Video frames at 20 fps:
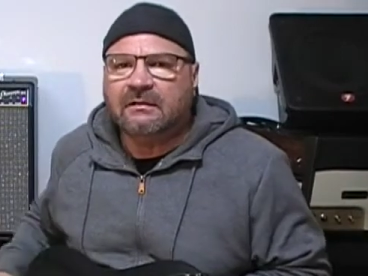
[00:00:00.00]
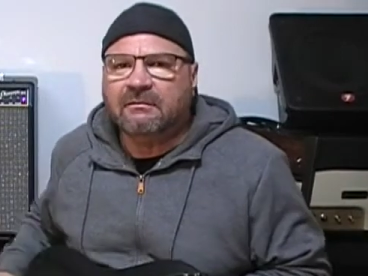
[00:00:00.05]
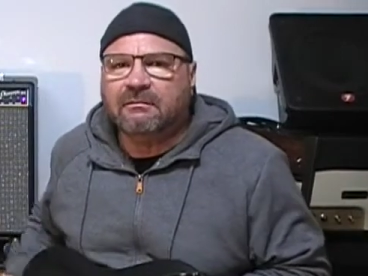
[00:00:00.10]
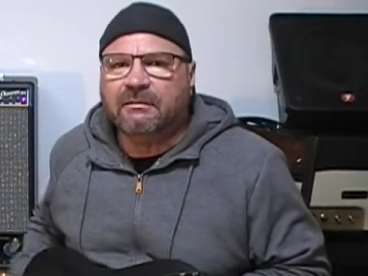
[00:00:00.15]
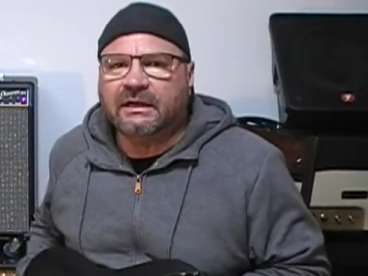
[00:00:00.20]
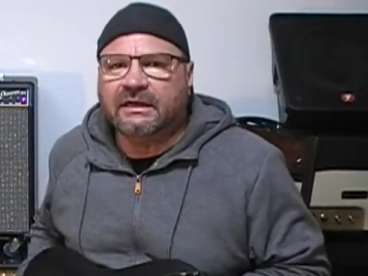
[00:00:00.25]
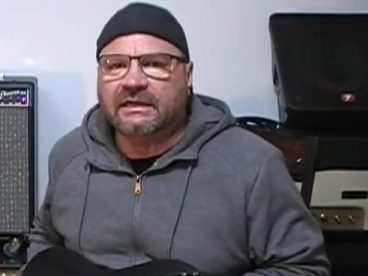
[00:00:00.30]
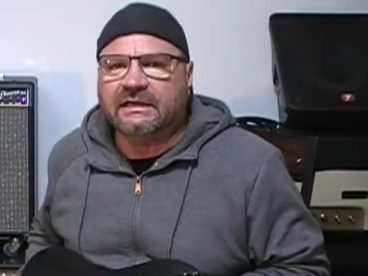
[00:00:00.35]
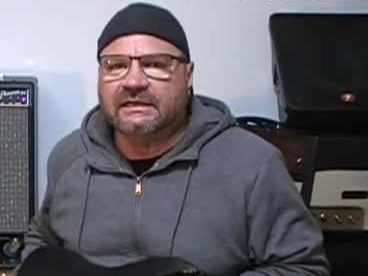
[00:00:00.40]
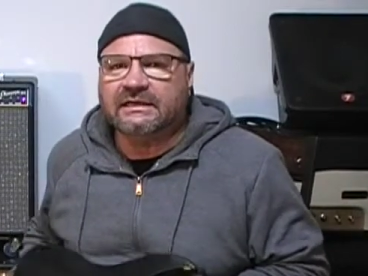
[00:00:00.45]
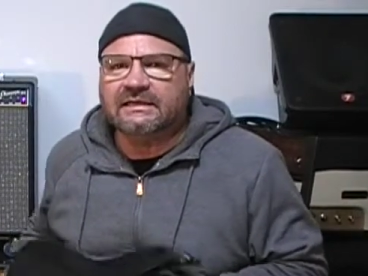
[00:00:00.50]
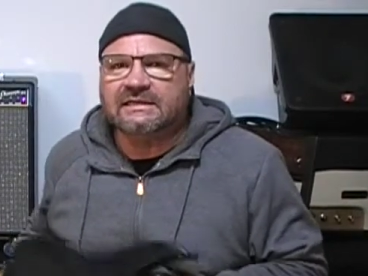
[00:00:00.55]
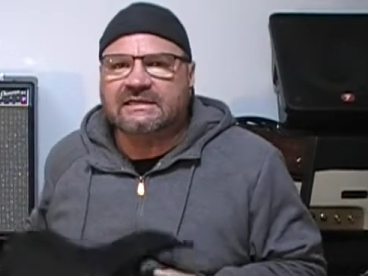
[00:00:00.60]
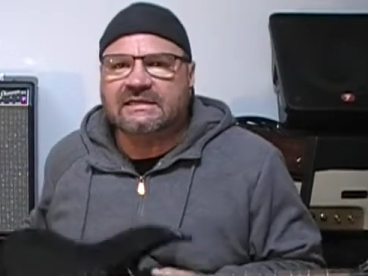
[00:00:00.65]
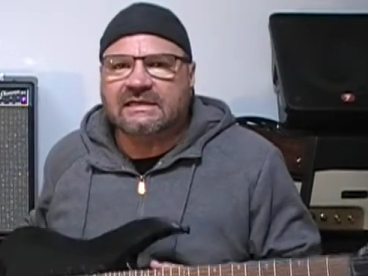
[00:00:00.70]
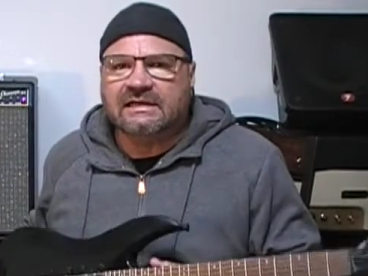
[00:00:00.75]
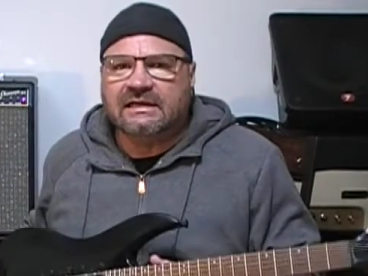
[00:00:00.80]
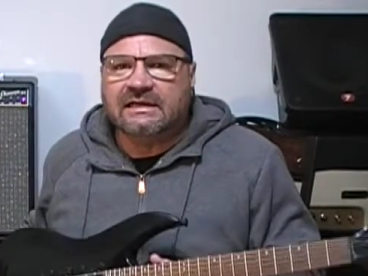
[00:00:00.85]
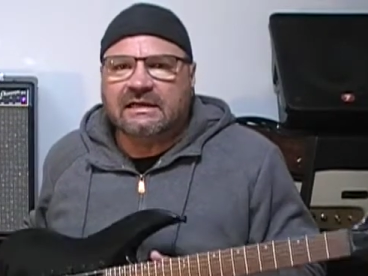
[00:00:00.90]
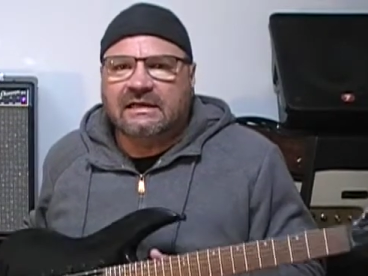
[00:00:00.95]

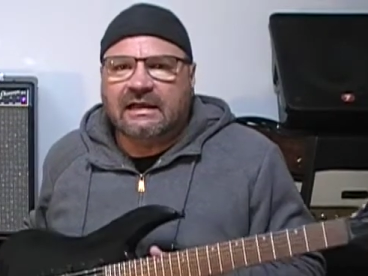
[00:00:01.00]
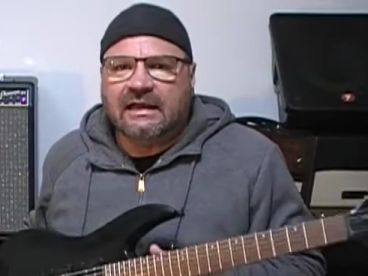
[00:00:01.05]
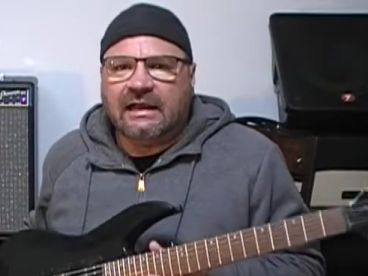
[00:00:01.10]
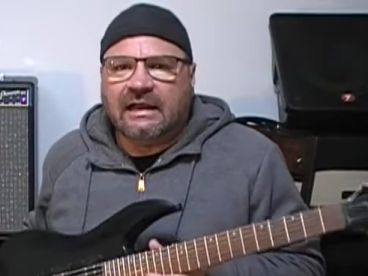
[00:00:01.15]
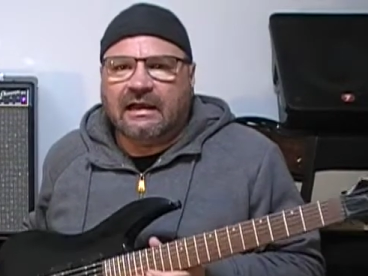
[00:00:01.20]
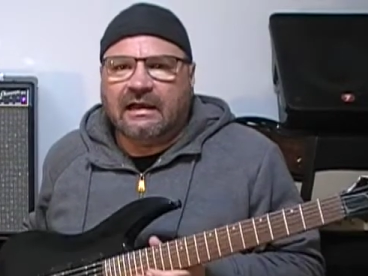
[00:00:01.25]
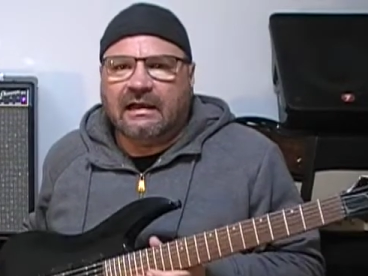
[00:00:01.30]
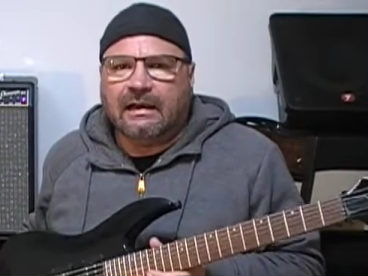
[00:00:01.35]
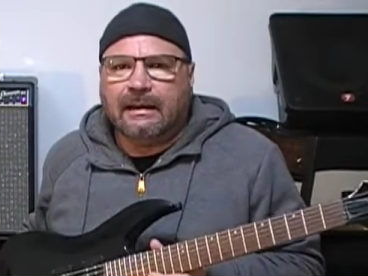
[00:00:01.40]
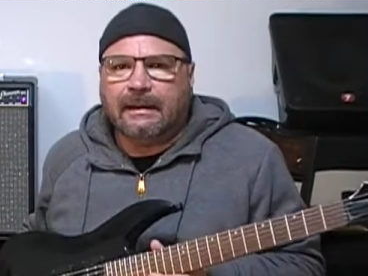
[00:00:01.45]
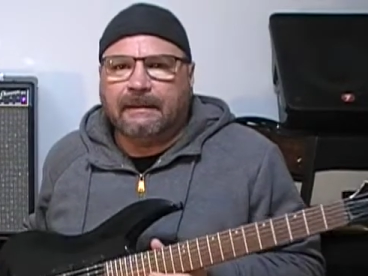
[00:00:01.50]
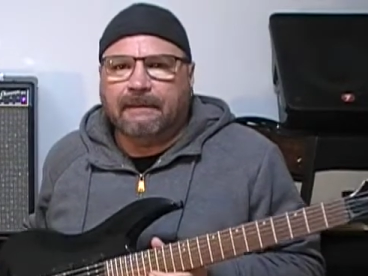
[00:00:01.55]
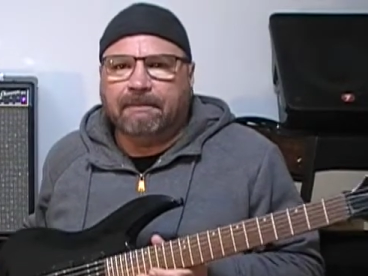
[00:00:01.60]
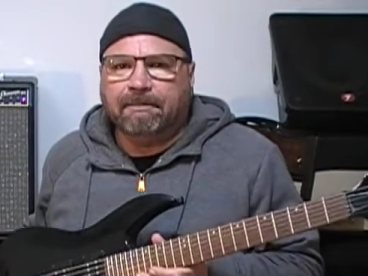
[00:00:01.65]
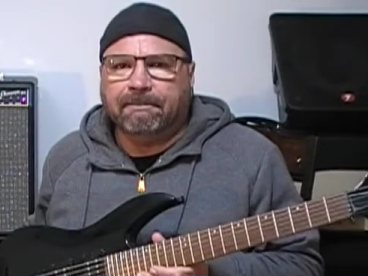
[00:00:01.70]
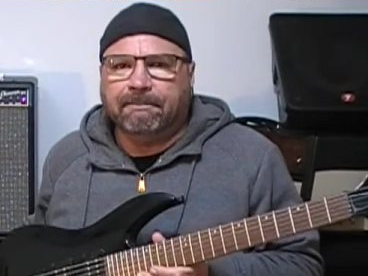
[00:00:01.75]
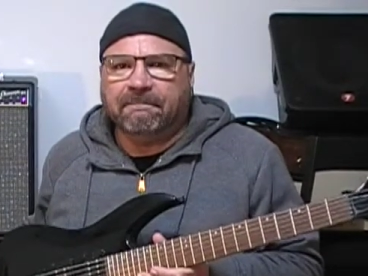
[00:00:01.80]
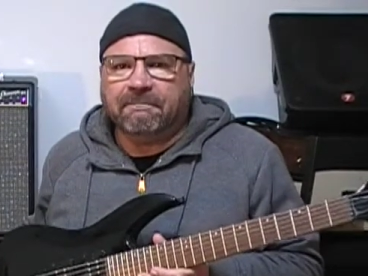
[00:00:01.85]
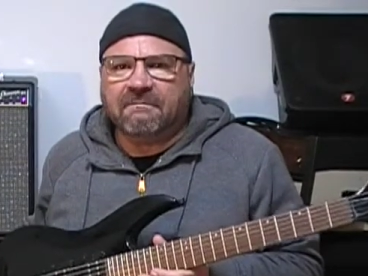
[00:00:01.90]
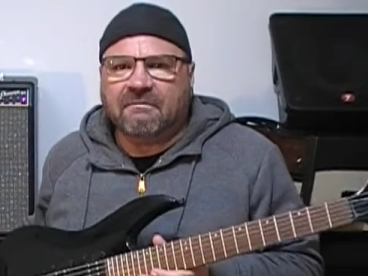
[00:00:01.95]
because
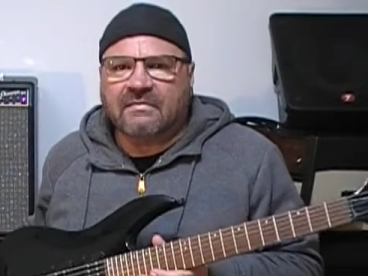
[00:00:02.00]
I've